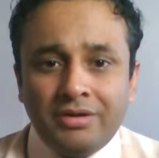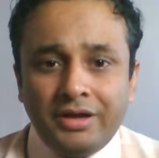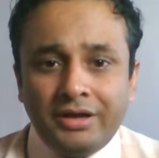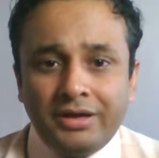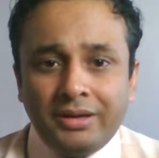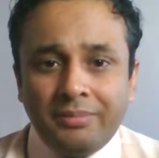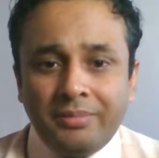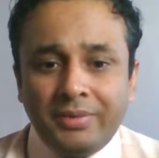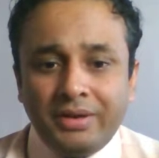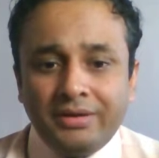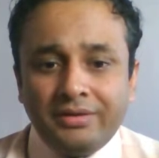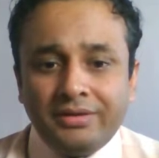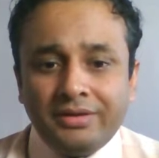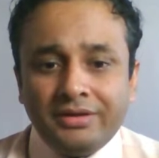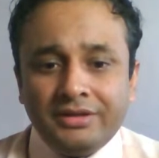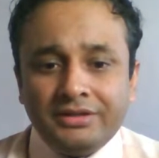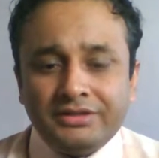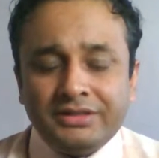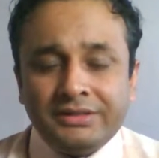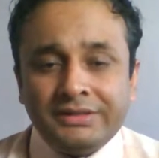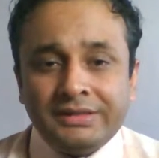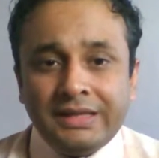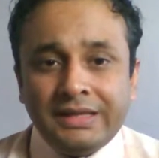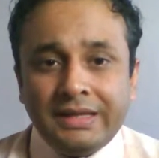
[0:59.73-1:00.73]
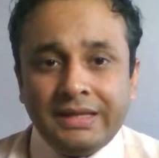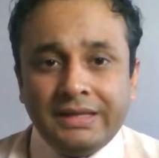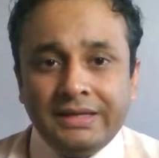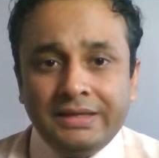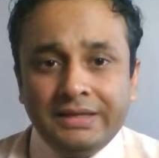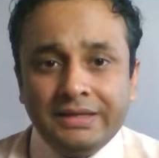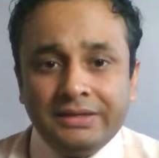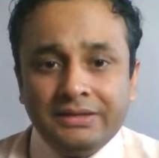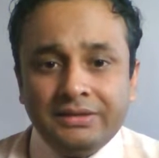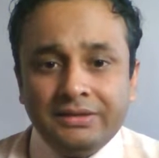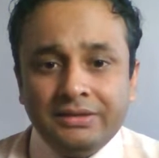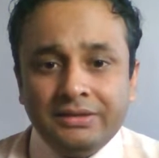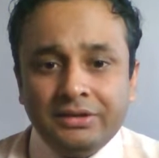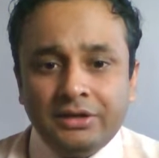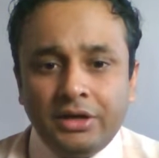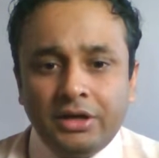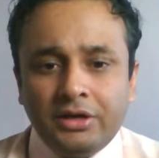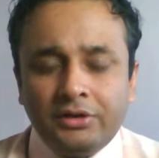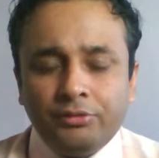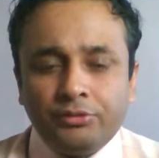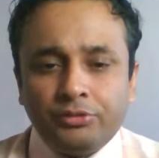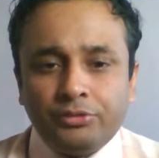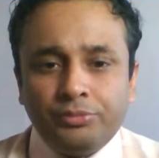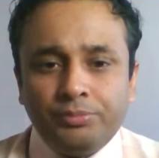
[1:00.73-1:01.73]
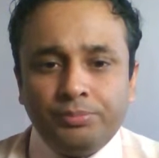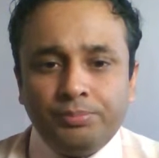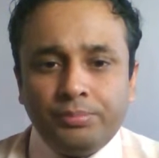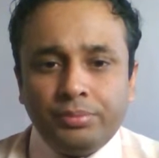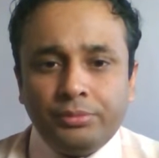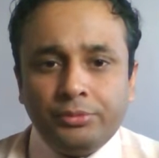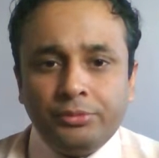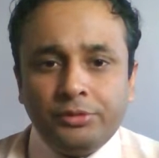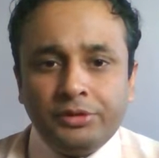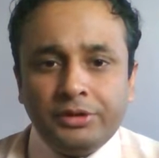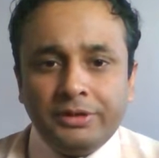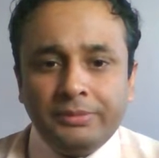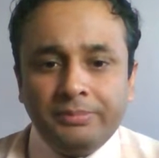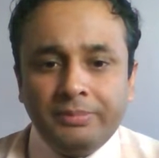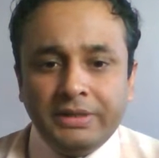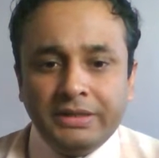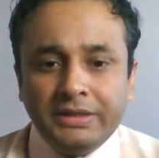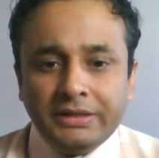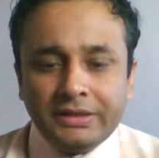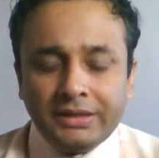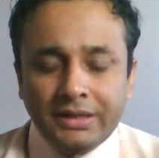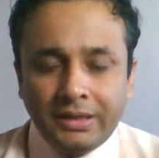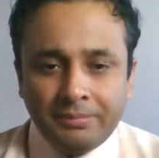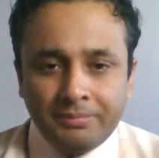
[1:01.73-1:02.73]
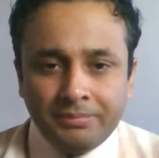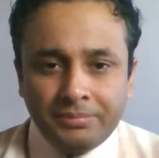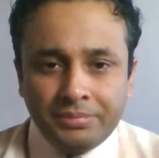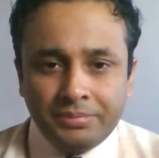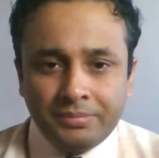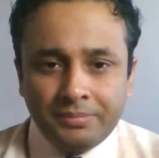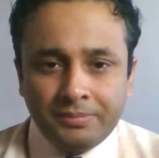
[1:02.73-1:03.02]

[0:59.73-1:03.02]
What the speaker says: an American as an alien and he was brutally beaten up.